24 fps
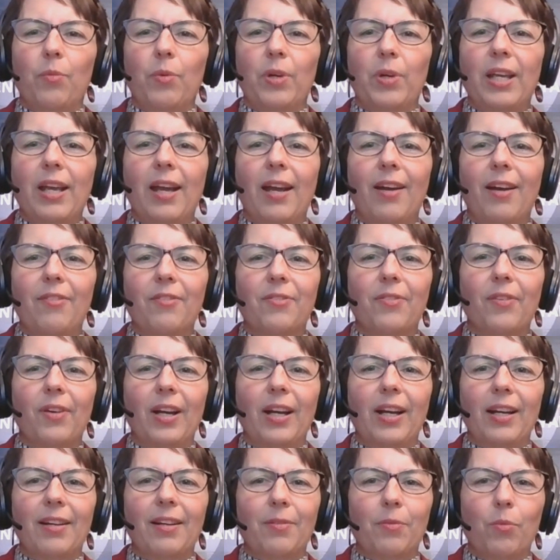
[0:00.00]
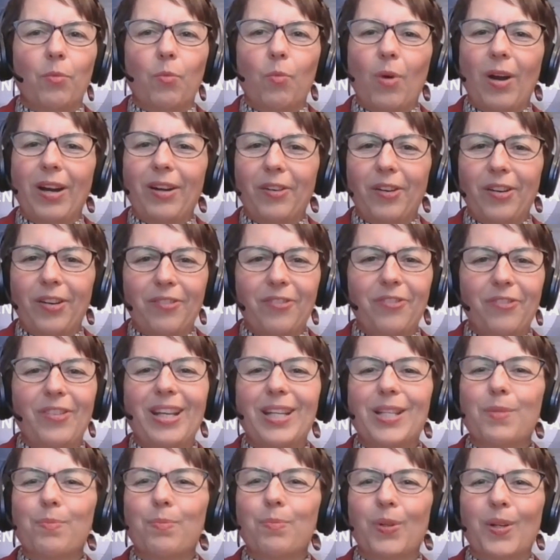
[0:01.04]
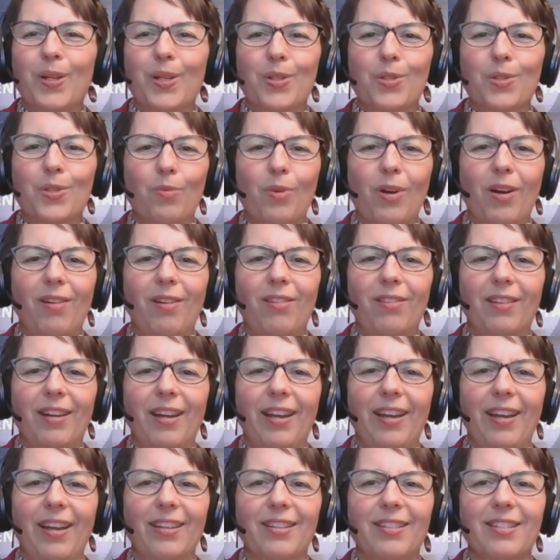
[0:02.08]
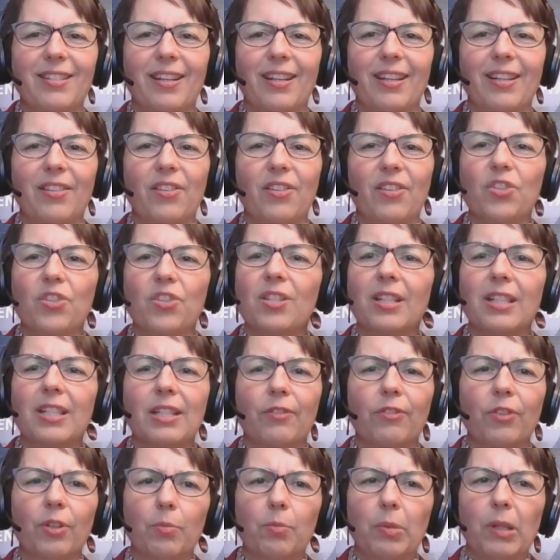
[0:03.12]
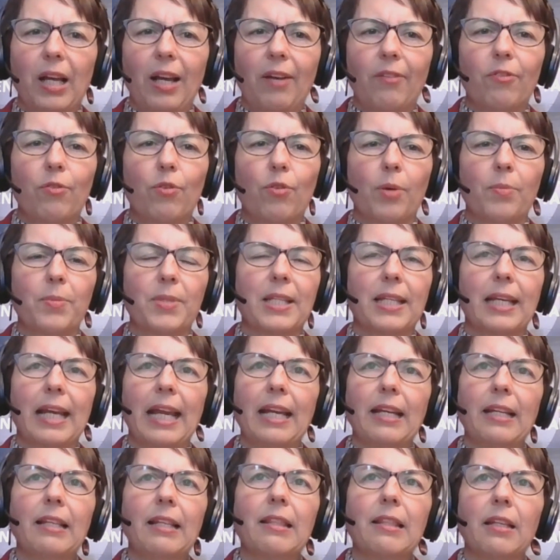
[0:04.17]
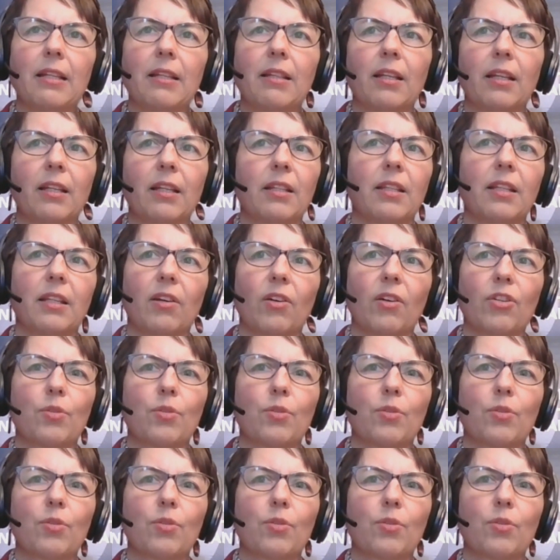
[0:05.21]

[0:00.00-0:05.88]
We have one on Facebook as well, and there's the different platforms, and anything that the